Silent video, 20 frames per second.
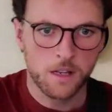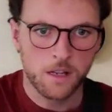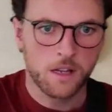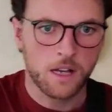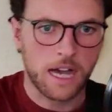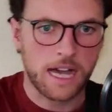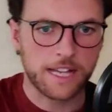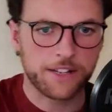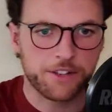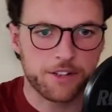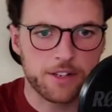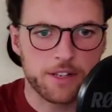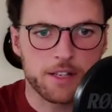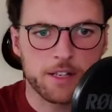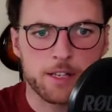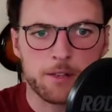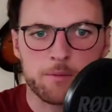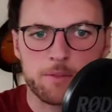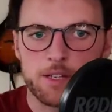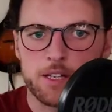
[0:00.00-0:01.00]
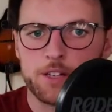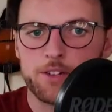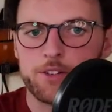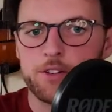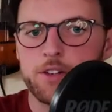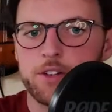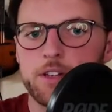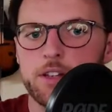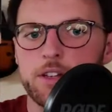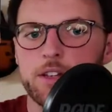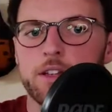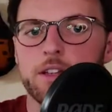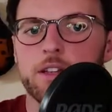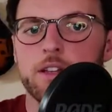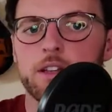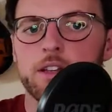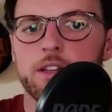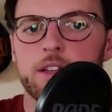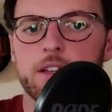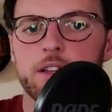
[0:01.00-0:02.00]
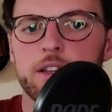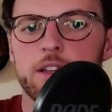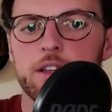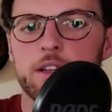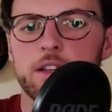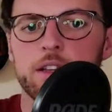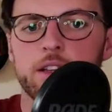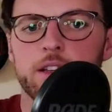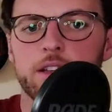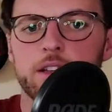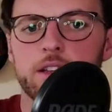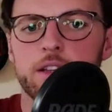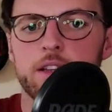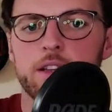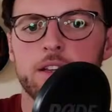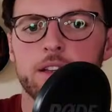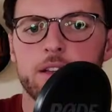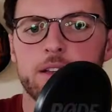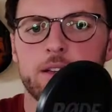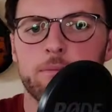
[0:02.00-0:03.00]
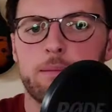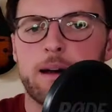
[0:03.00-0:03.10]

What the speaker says: I dreamed a dream